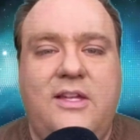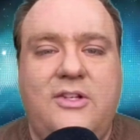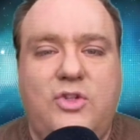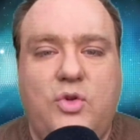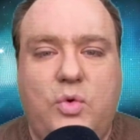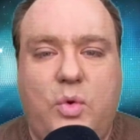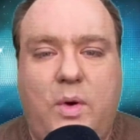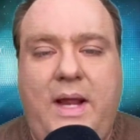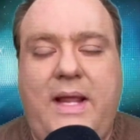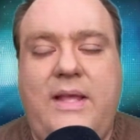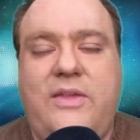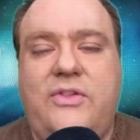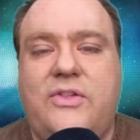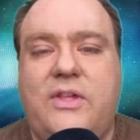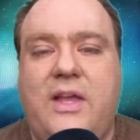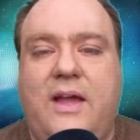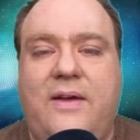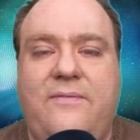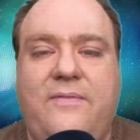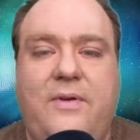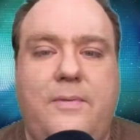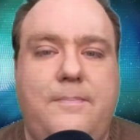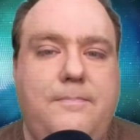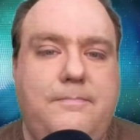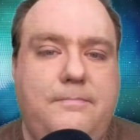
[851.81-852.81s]
trace a
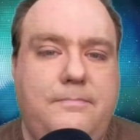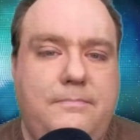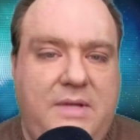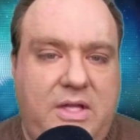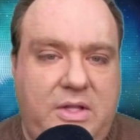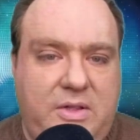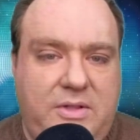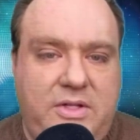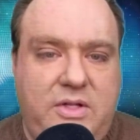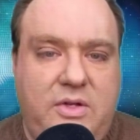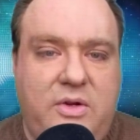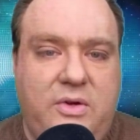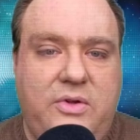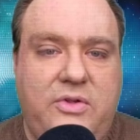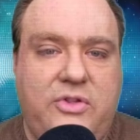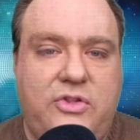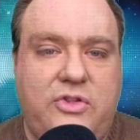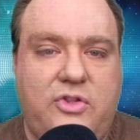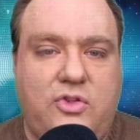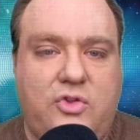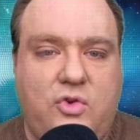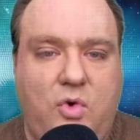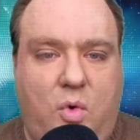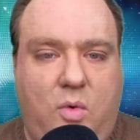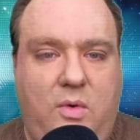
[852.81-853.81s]
familiar
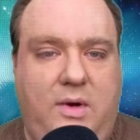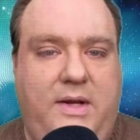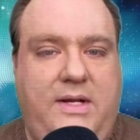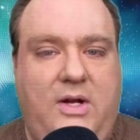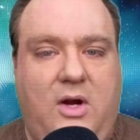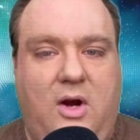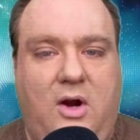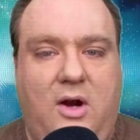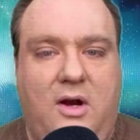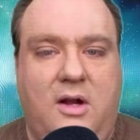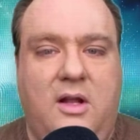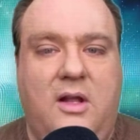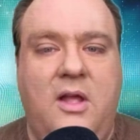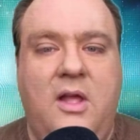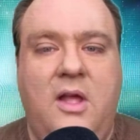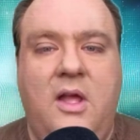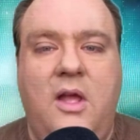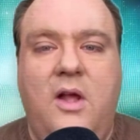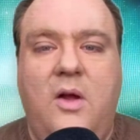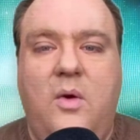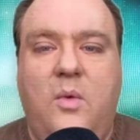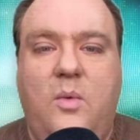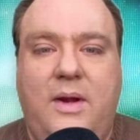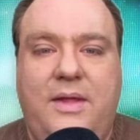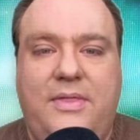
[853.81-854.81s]
story arc
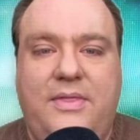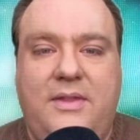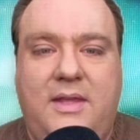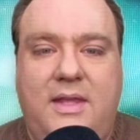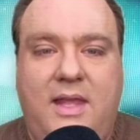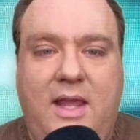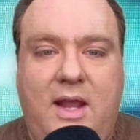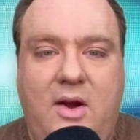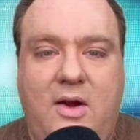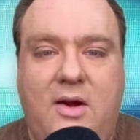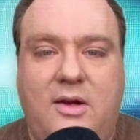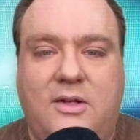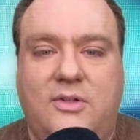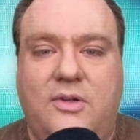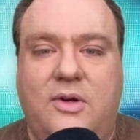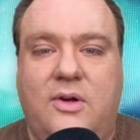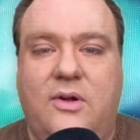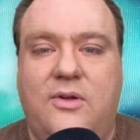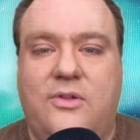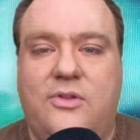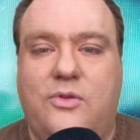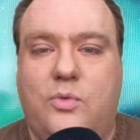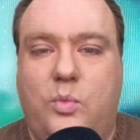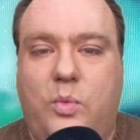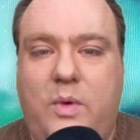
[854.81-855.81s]
with
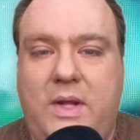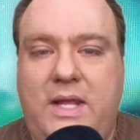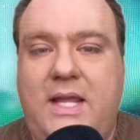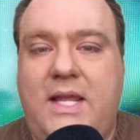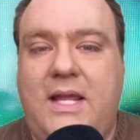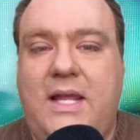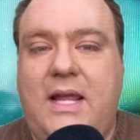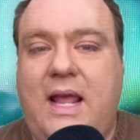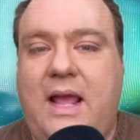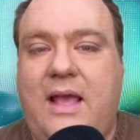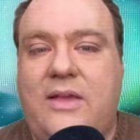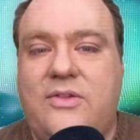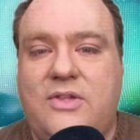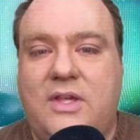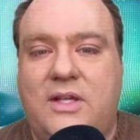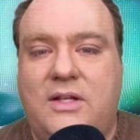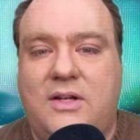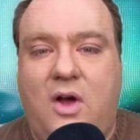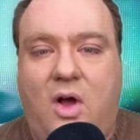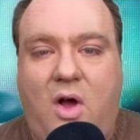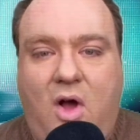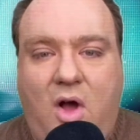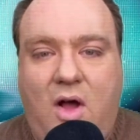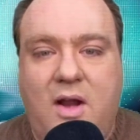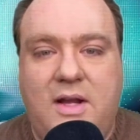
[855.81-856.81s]
characters we as an
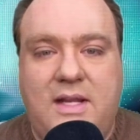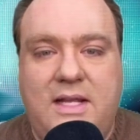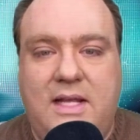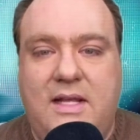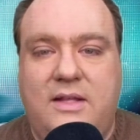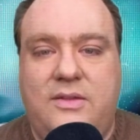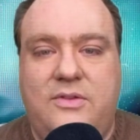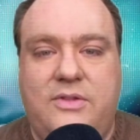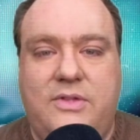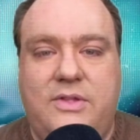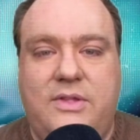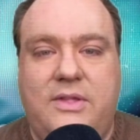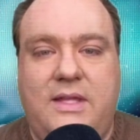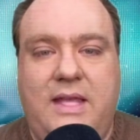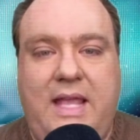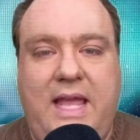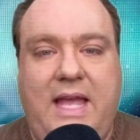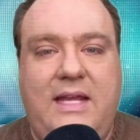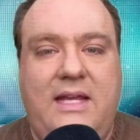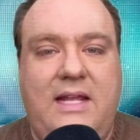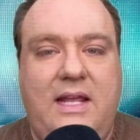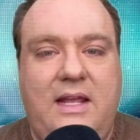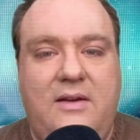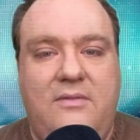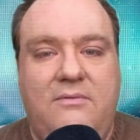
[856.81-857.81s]
audience
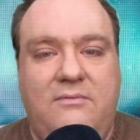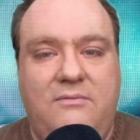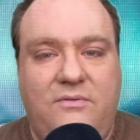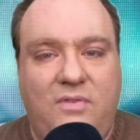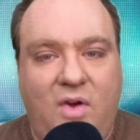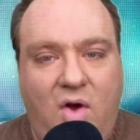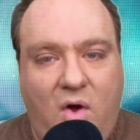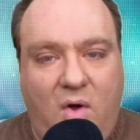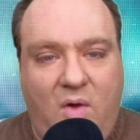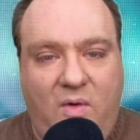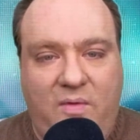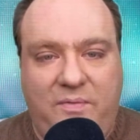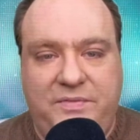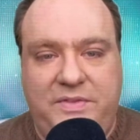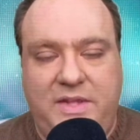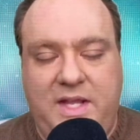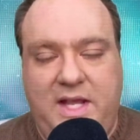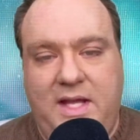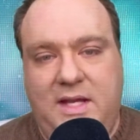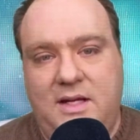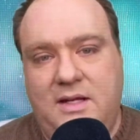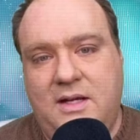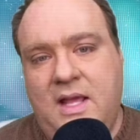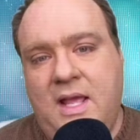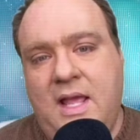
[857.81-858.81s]
get involved
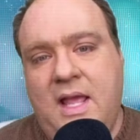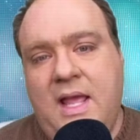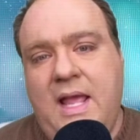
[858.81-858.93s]
in,